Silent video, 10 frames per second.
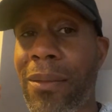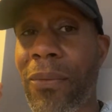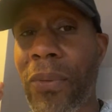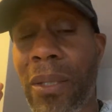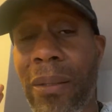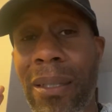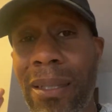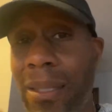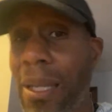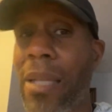full of
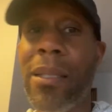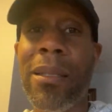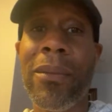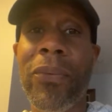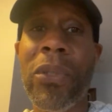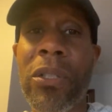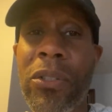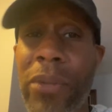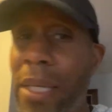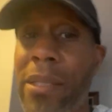nuts and full of
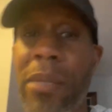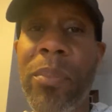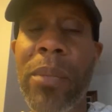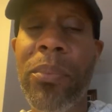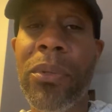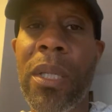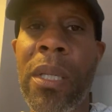crazy people.